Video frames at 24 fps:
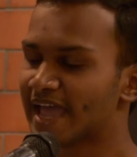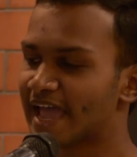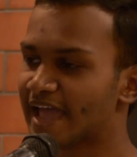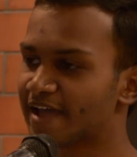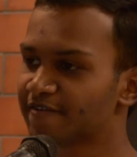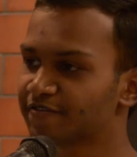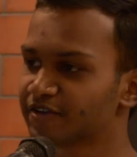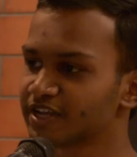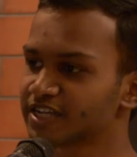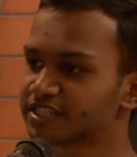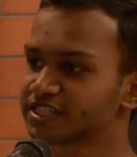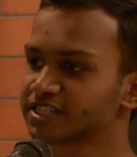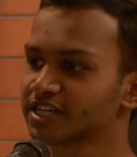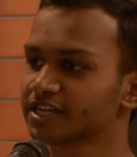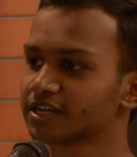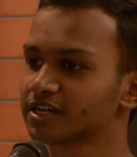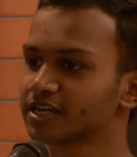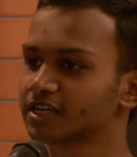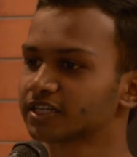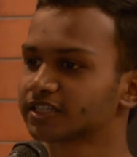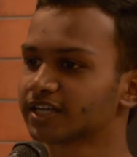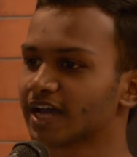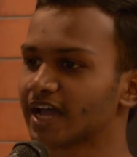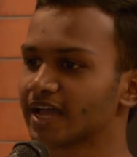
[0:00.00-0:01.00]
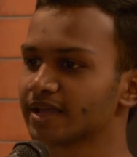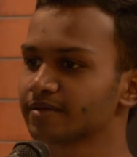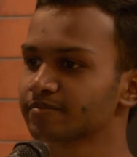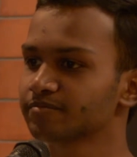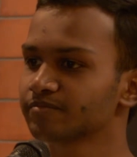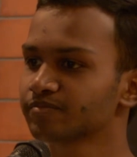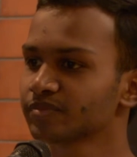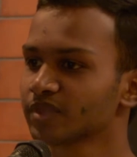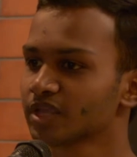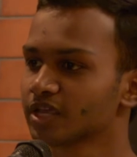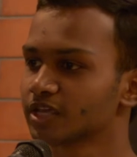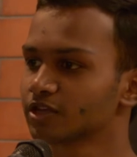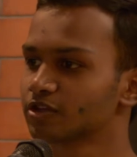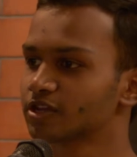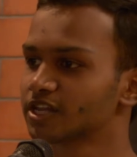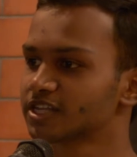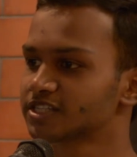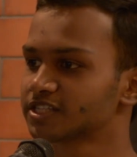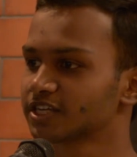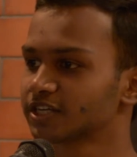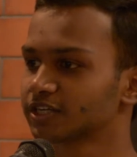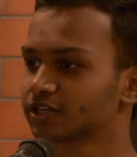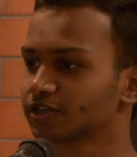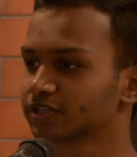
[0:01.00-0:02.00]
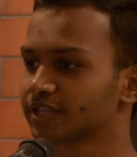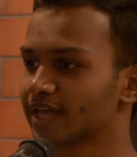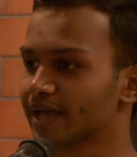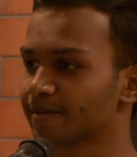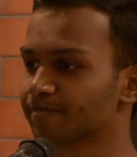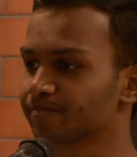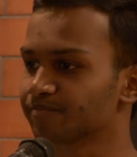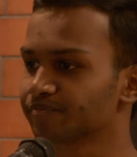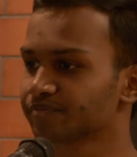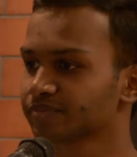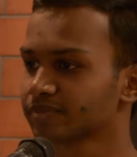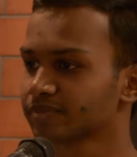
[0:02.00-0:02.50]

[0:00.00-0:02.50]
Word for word: every single time you listen to them.